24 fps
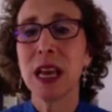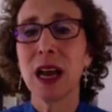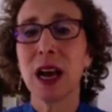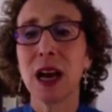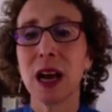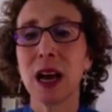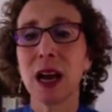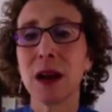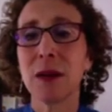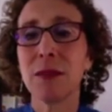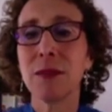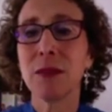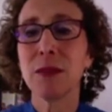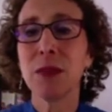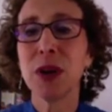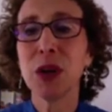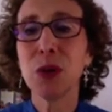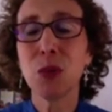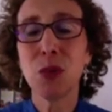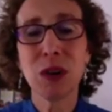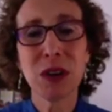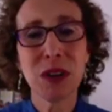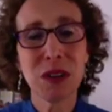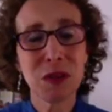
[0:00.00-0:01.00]
Um,
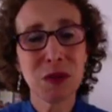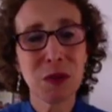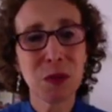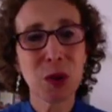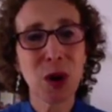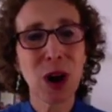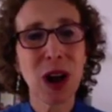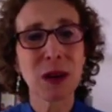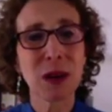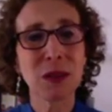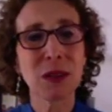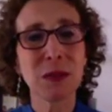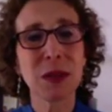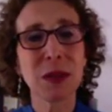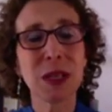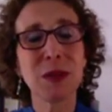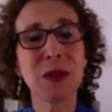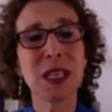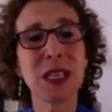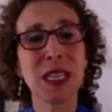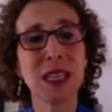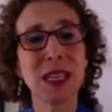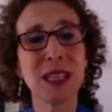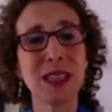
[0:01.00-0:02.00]
it would have probably
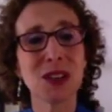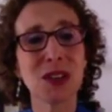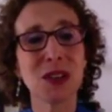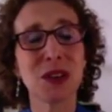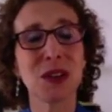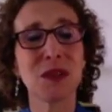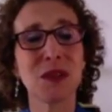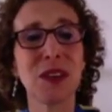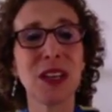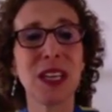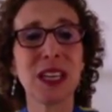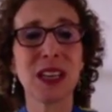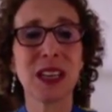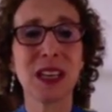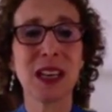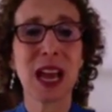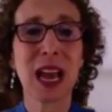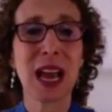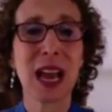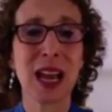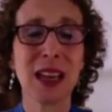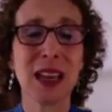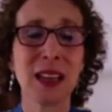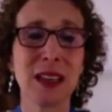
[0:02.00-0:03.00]
been easier if he had
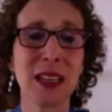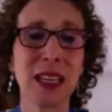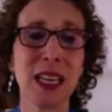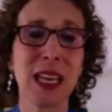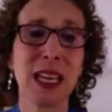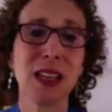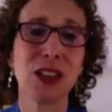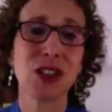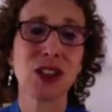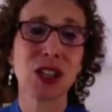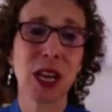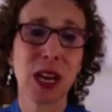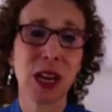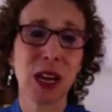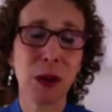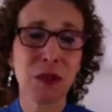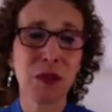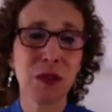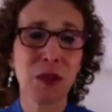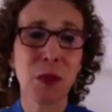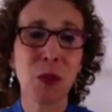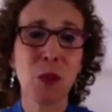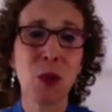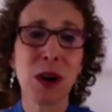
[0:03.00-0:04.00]
uh, engaged help
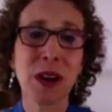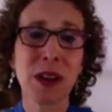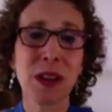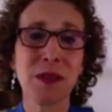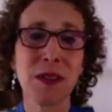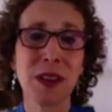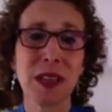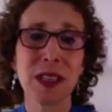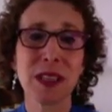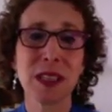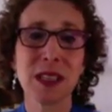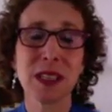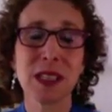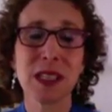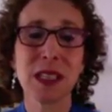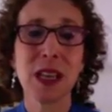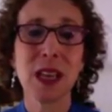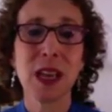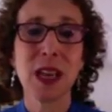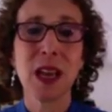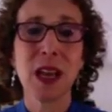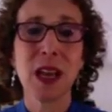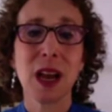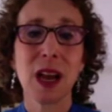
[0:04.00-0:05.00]
from one of his
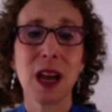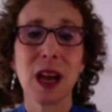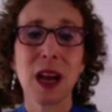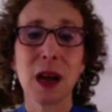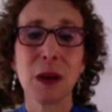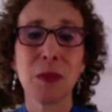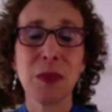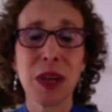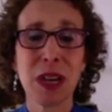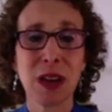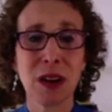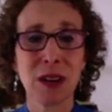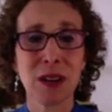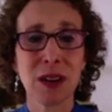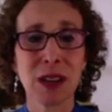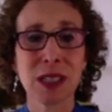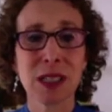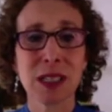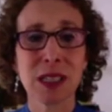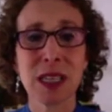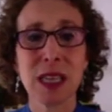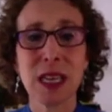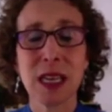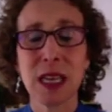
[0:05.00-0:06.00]
uh,
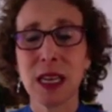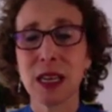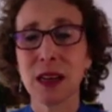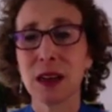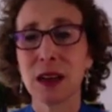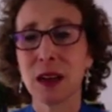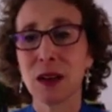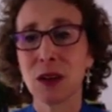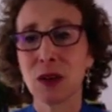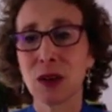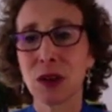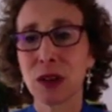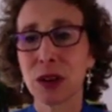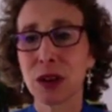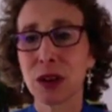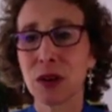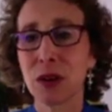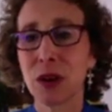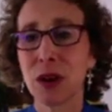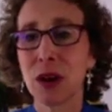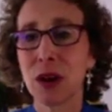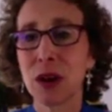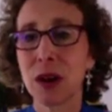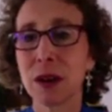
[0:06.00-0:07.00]
parents you know,
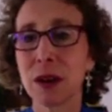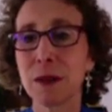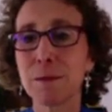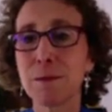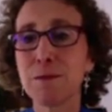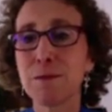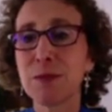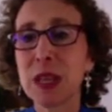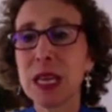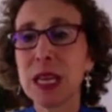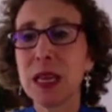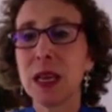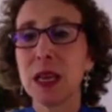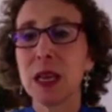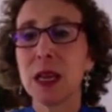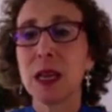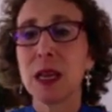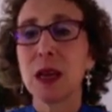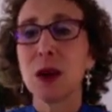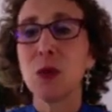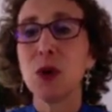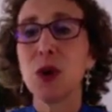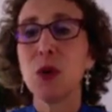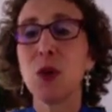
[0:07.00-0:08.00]
earlier on
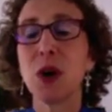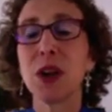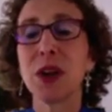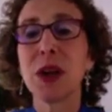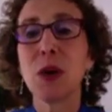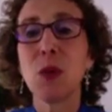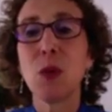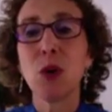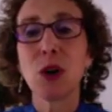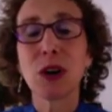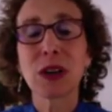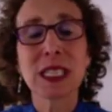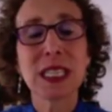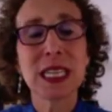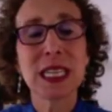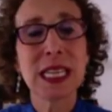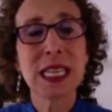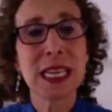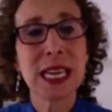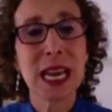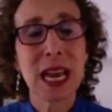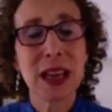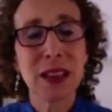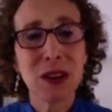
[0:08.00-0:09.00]
we want to work
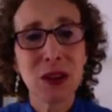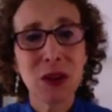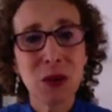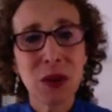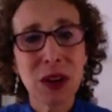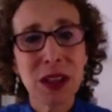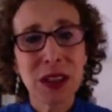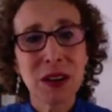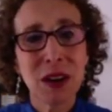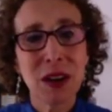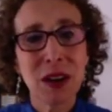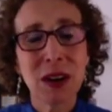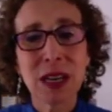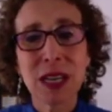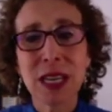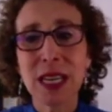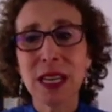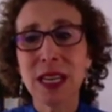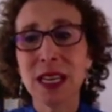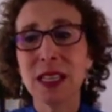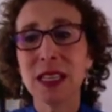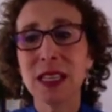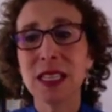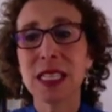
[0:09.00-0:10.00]
together with our
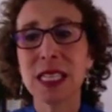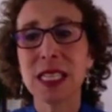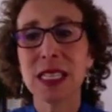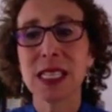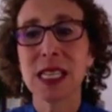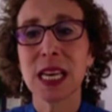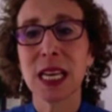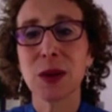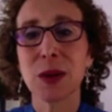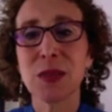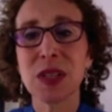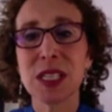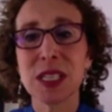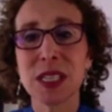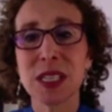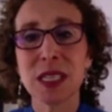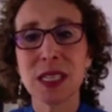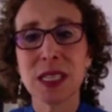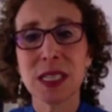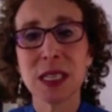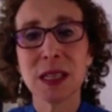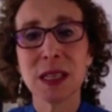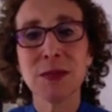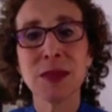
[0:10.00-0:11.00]
kids to set up
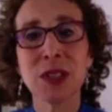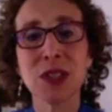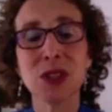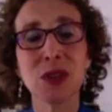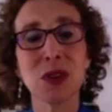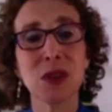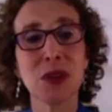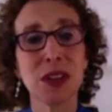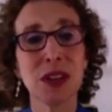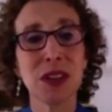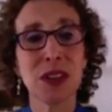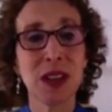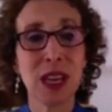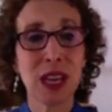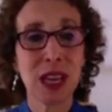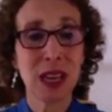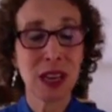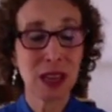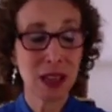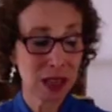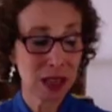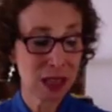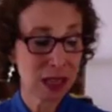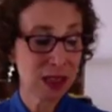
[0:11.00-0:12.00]
systems so that
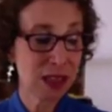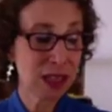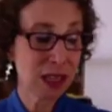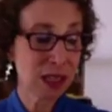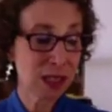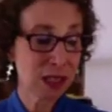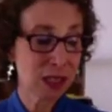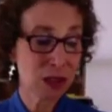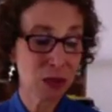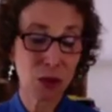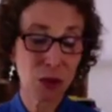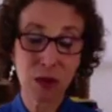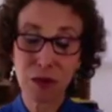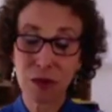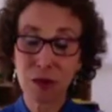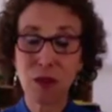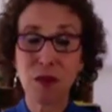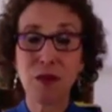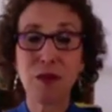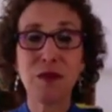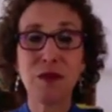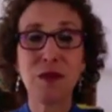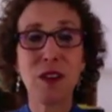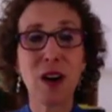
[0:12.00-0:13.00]
they that things sort of
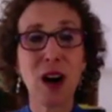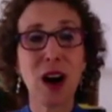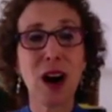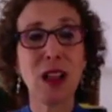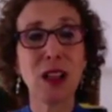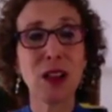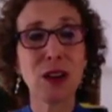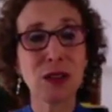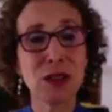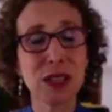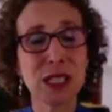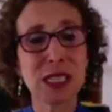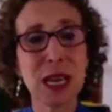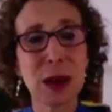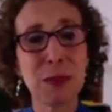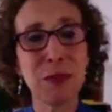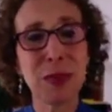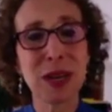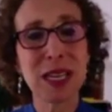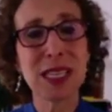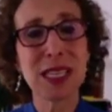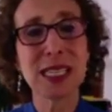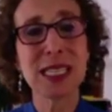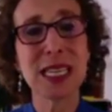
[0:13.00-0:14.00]
follow step
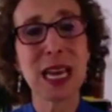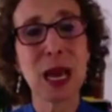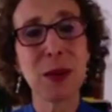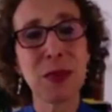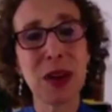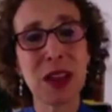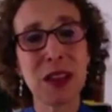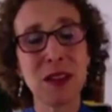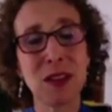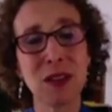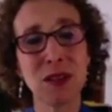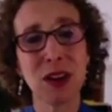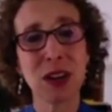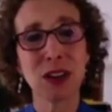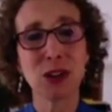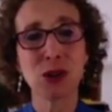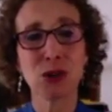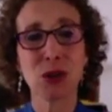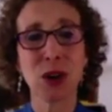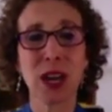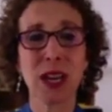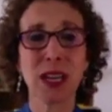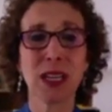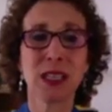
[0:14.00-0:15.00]
by step and they're not
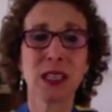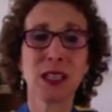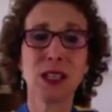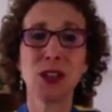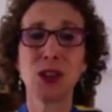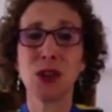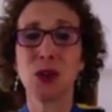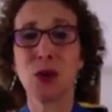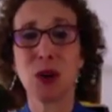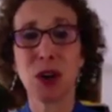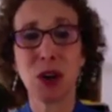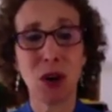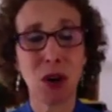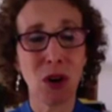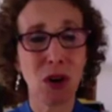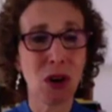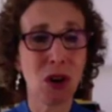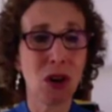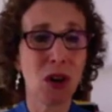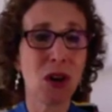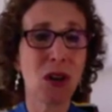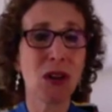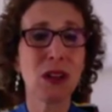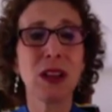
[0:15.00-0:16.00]
trying to do it
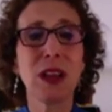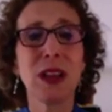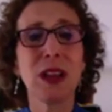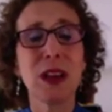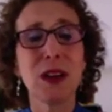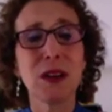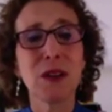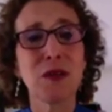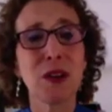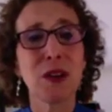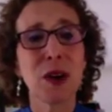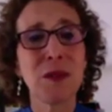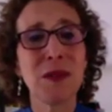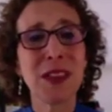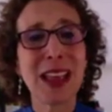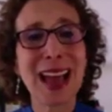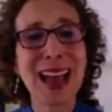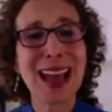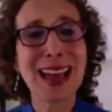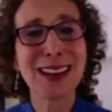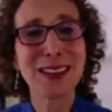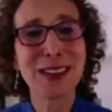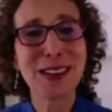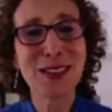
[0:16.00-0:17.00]
all from
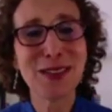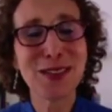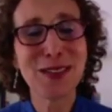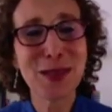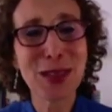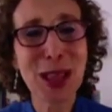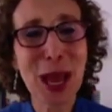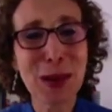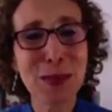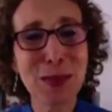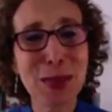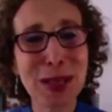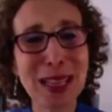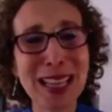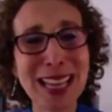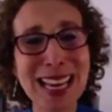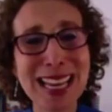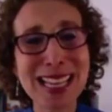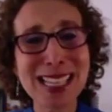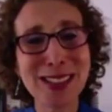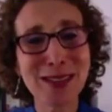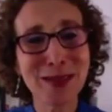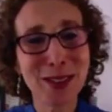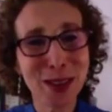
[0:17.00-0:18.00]
that that
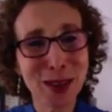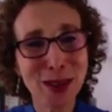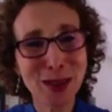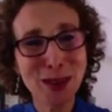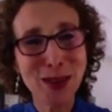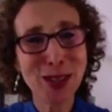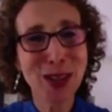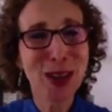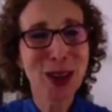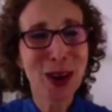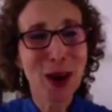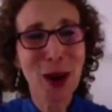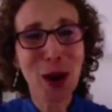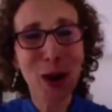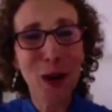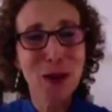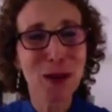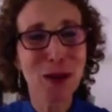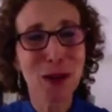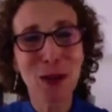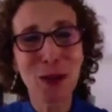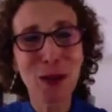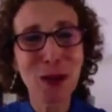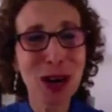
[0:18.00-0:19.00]
place of those
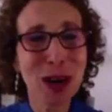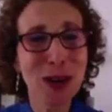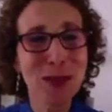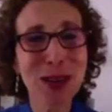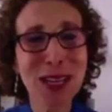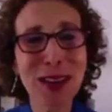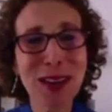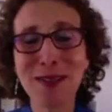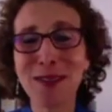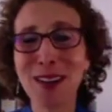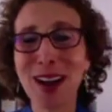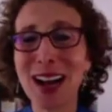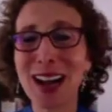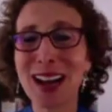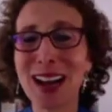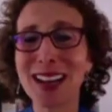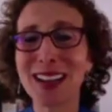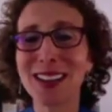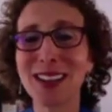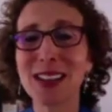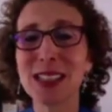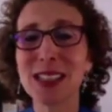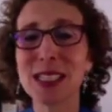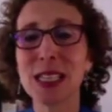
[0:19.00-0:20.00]
overwhelming
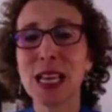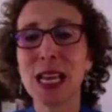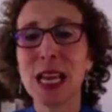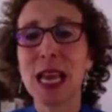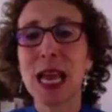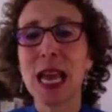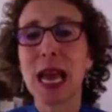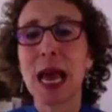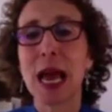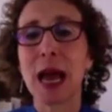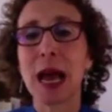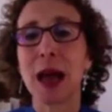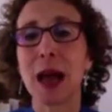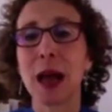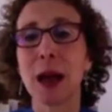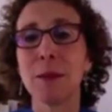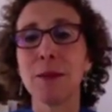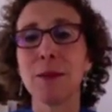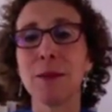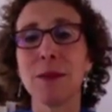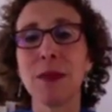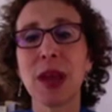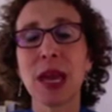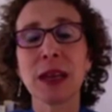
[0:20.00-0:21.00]
files
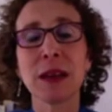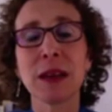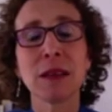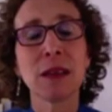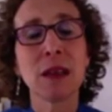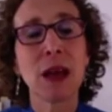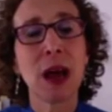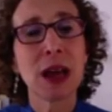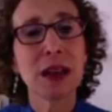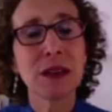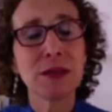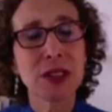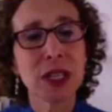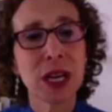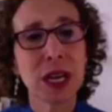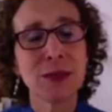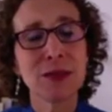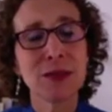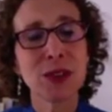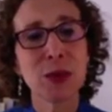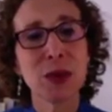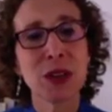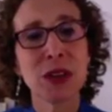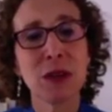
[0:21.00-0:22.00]
um, and a lot of
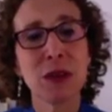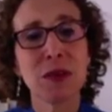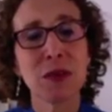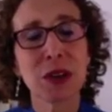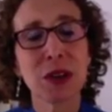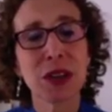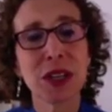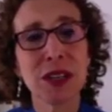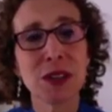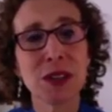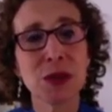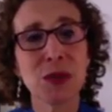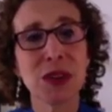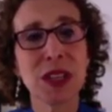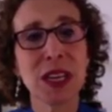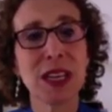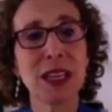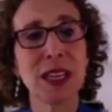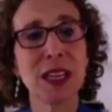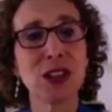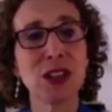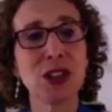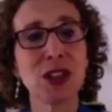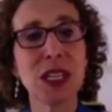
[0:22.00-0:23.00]
times we know for kids with
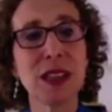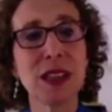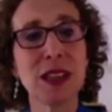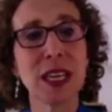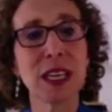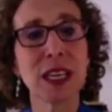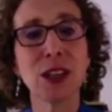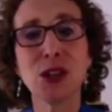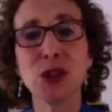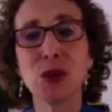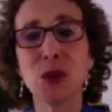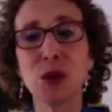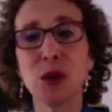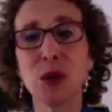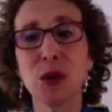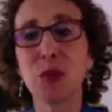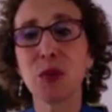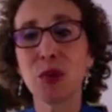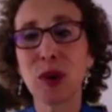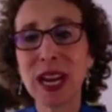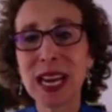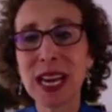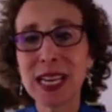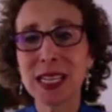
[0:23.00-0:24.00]
adhd they can do a
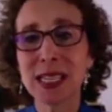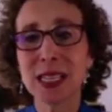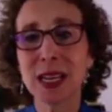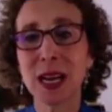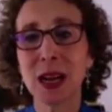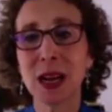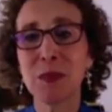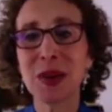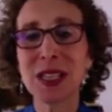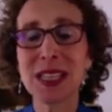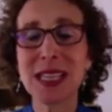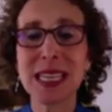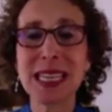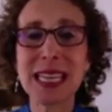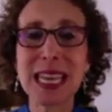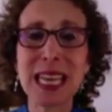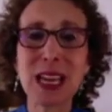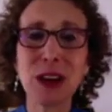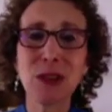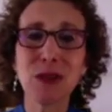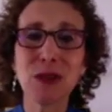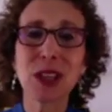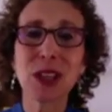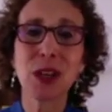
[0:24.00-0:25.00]
brain dump but they
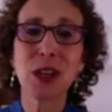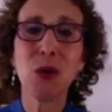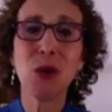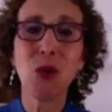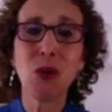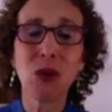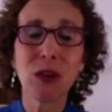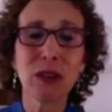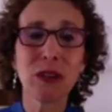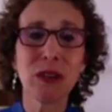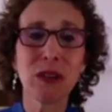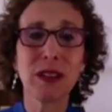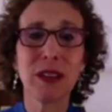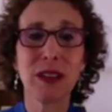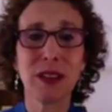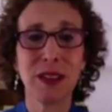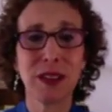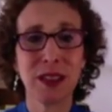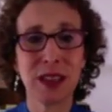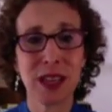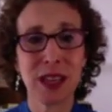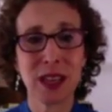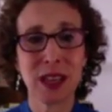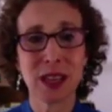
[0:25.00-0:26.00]
can't really order the
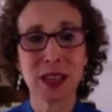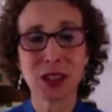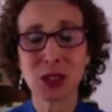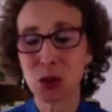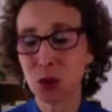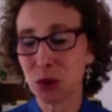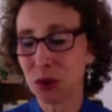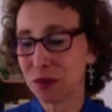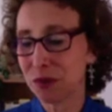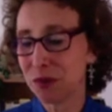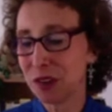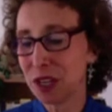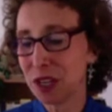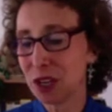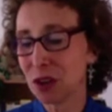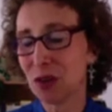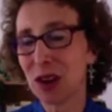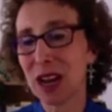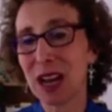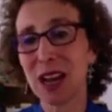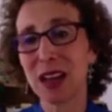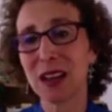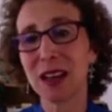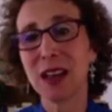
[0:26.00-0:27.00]
things or figure
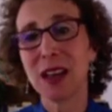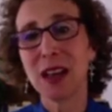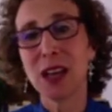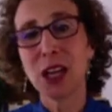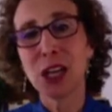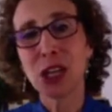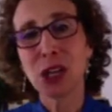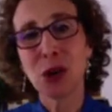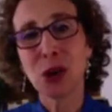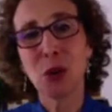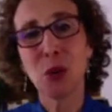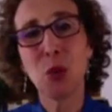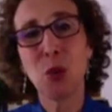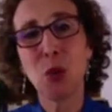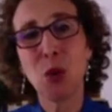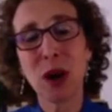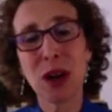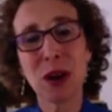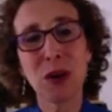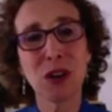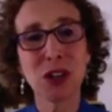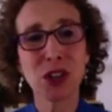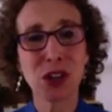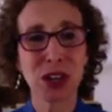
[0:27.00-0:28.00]
out you know
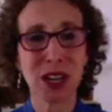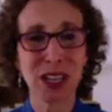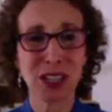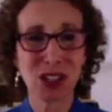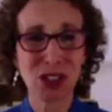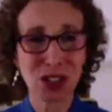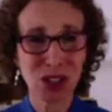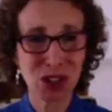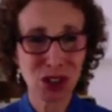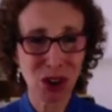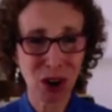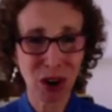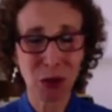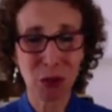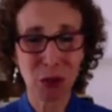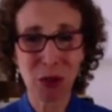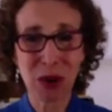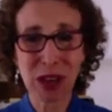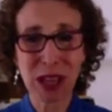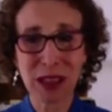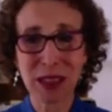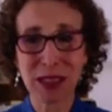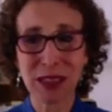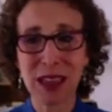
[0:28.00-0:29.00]
what should i start
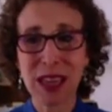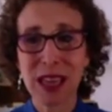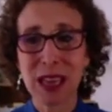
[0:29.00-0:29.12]
with